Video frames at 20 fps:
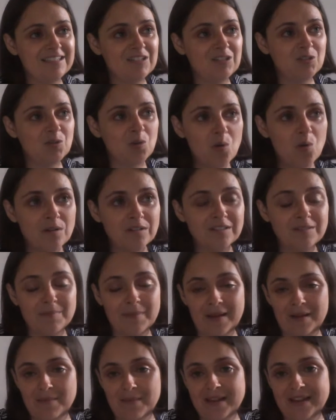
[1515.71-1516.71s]
talks
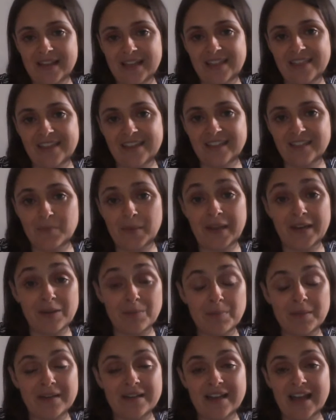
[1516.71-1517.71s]
about making things better,
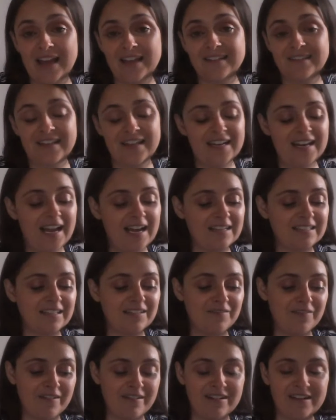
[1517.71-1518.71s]
but has enacted
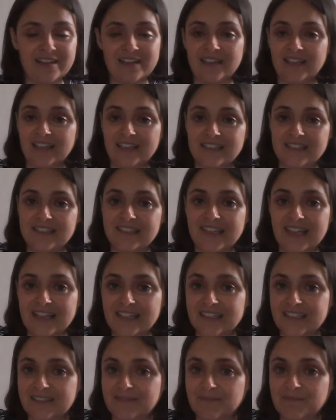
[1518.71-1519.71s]
very little
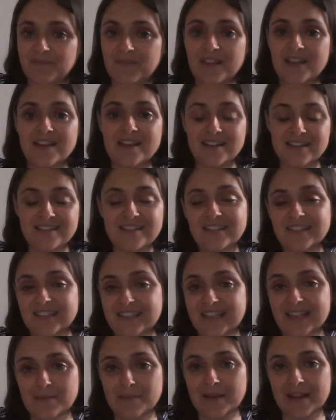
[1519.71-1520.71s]
legislation since
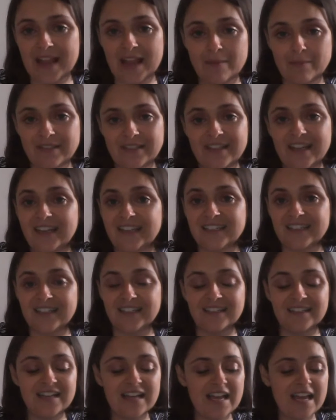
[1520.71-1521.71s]
he became a
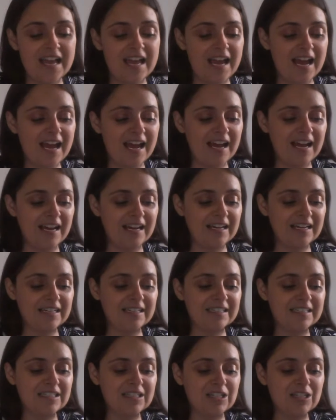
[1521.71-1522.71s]
senator.
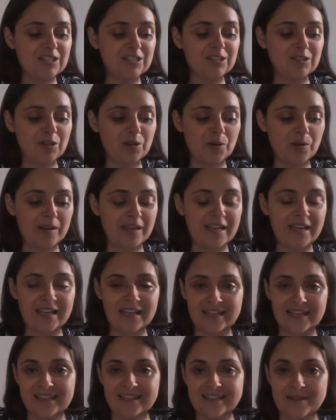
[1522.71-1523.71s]
So
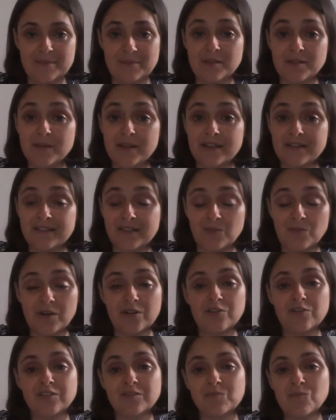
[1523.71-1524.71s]
he seems to be
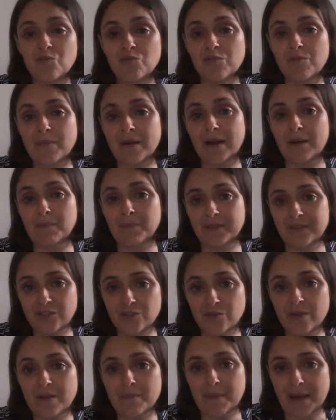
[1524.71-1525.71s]
someone who's more about
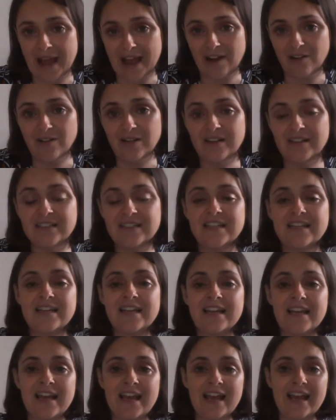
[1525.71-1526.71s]
pursuing power
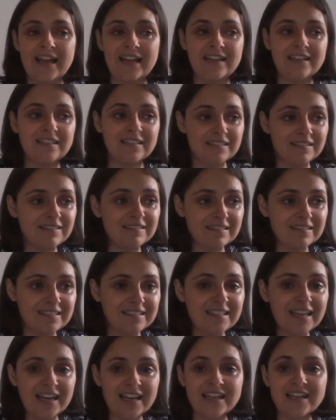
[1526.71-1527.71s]
and
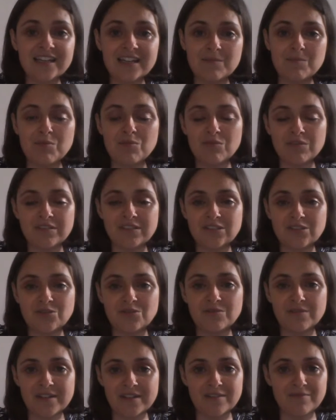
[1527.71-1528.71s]
telling an important
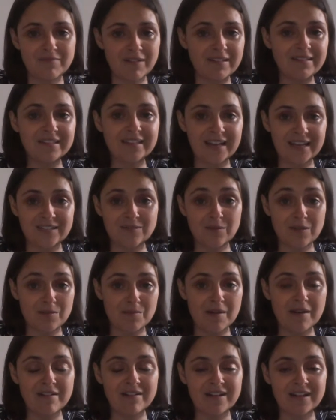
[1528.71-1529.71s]
story that resonates with
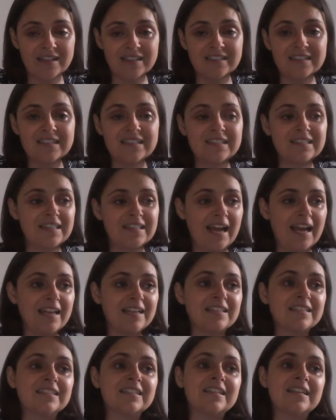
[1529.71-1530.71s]
Americans,
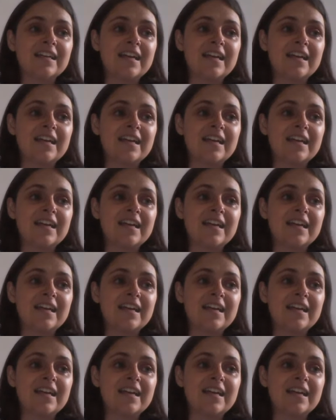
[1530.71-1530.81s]
that